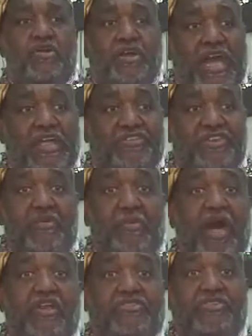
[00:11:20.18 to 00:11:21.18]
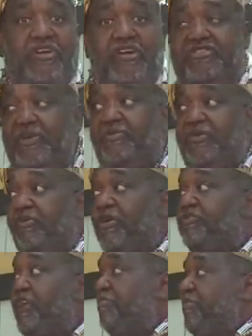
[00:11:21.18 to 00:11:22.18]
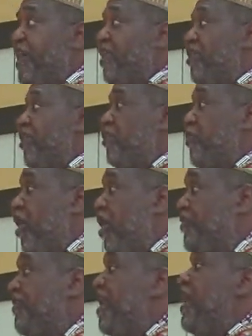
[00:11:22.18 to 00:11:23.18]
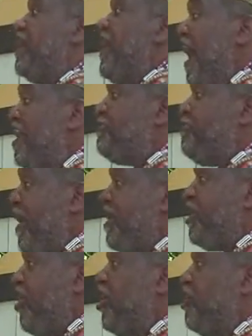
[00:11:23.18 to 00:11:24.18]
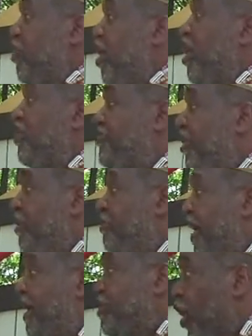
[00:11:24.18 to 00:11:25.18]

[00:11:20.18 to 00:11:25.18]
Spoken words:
no cats in the monastery except for the ones he had painted on the walls. Cats painted on the walls don't make